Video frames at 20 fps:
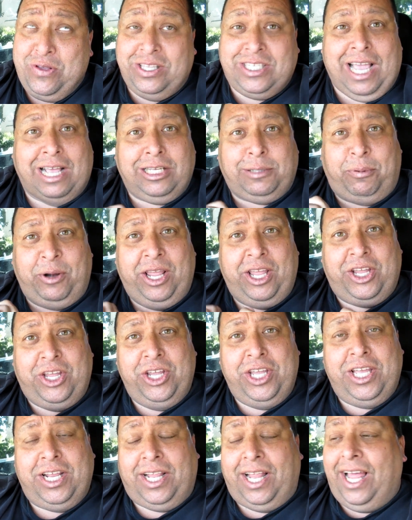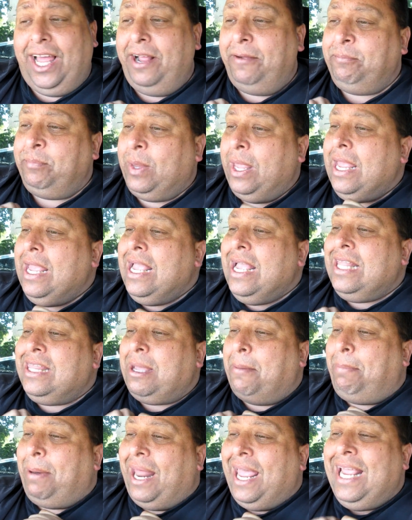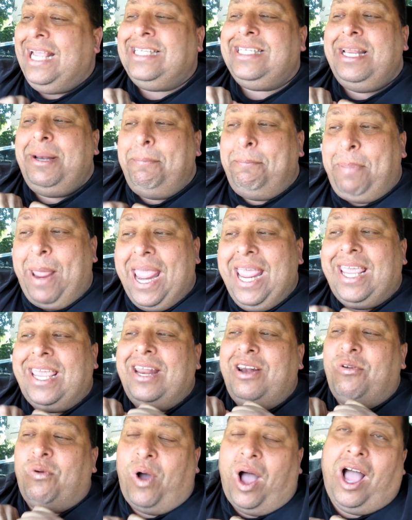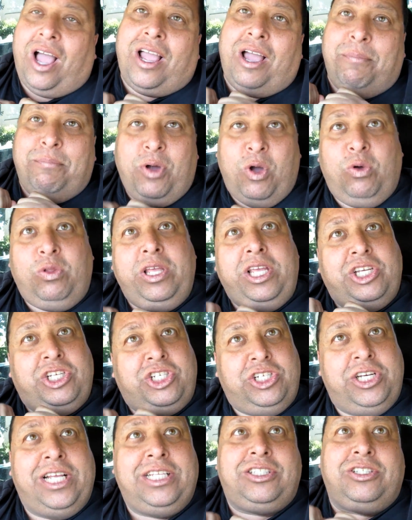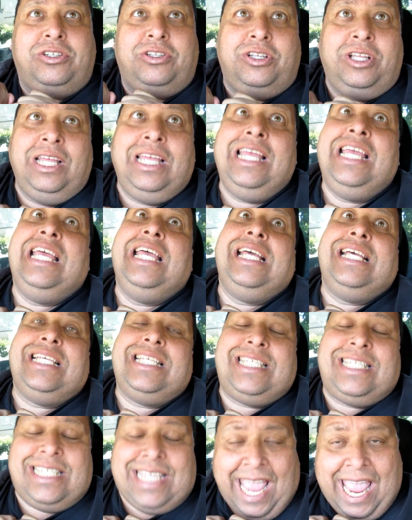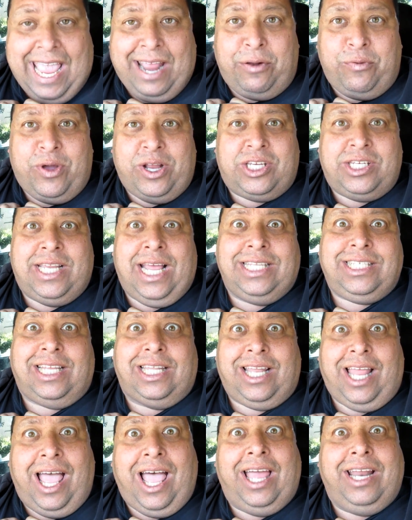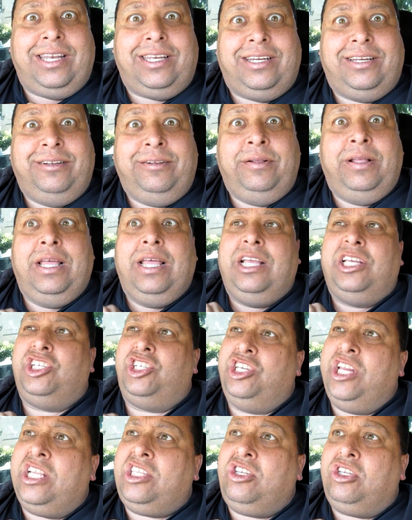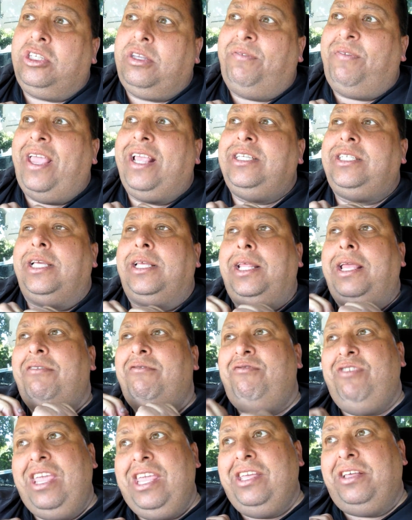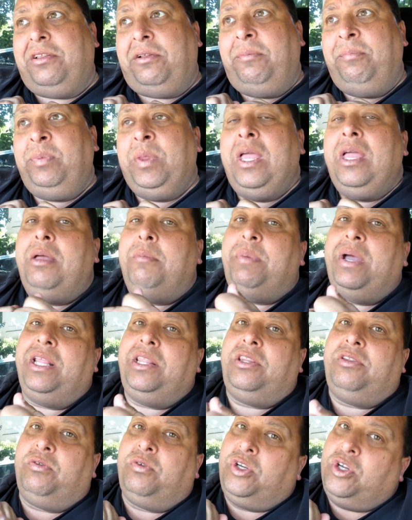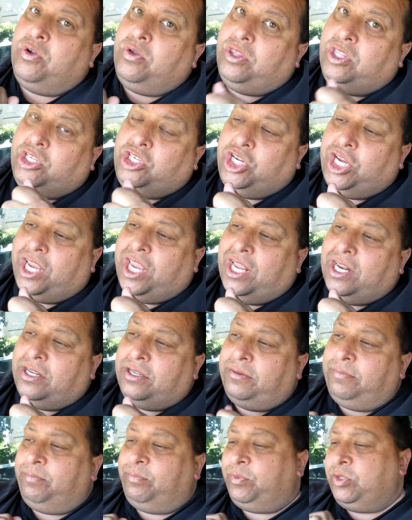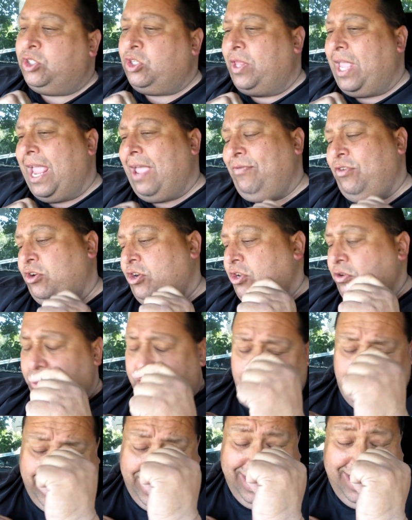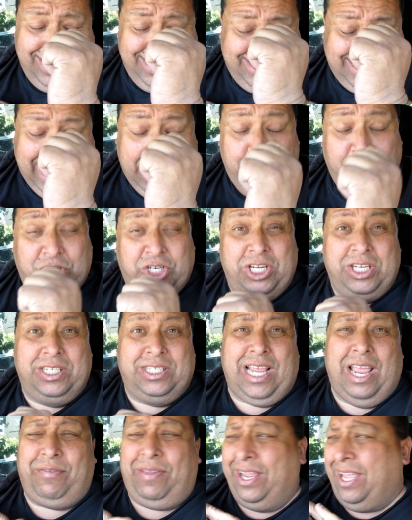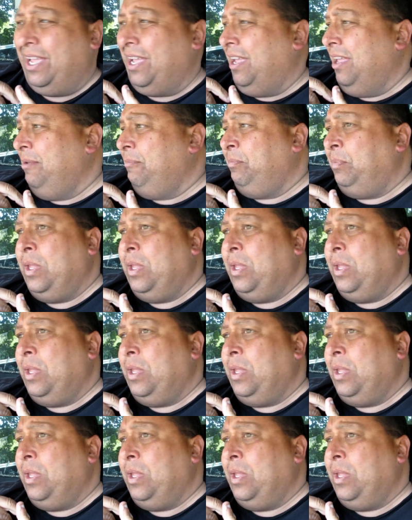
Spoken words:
Sounds pretty good, huh? The Blazin Bacon Guacamole Schnitzel Sandwich. That's a lot. Schnitzel is basically veal, but they're doing chicken. So they have their new chicken sandwiches. They have like a